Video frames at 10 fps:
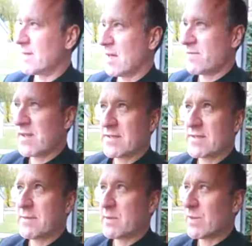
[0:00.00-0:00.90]
love
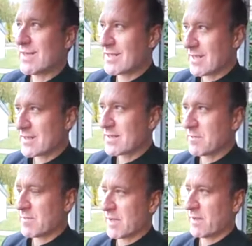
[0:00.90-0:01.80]
does seem to exist,
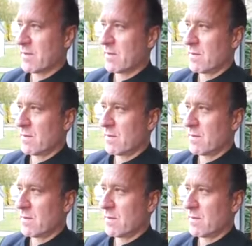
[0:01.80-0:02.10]
but